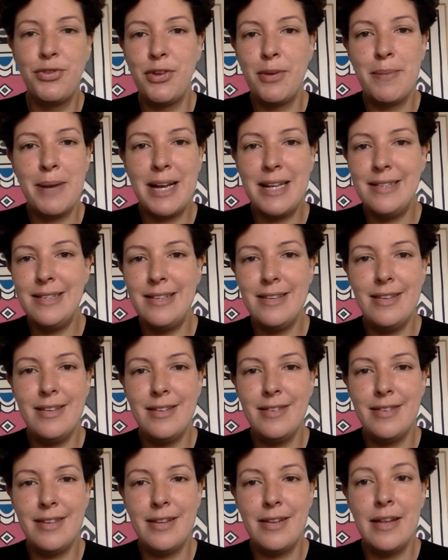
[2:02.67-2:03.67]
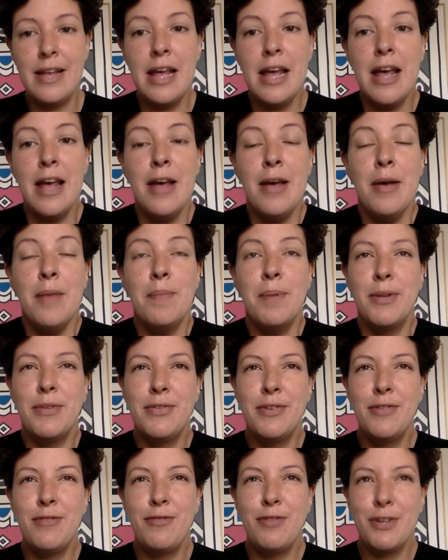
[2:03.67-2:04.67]
some ideas,
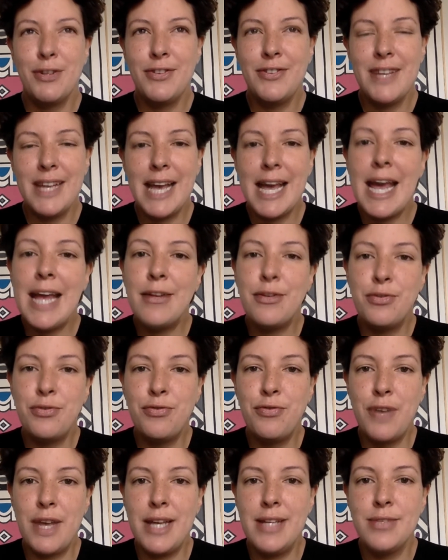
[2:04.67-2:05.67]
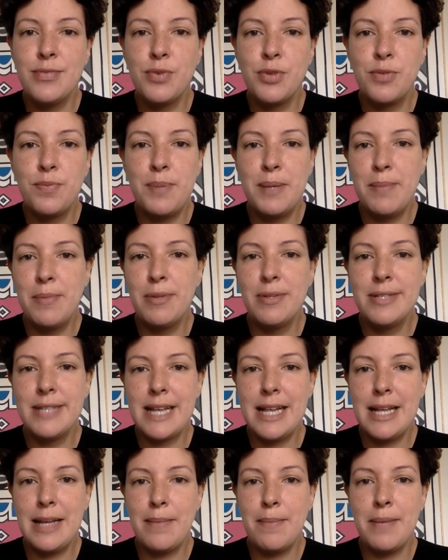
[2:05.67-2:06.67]
but the first thing I had to face was people
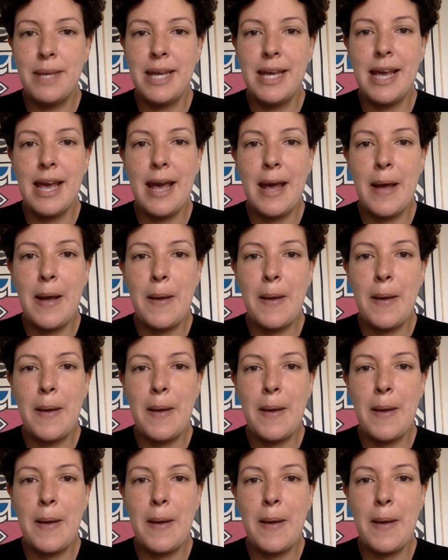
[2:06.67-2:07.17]
telling me,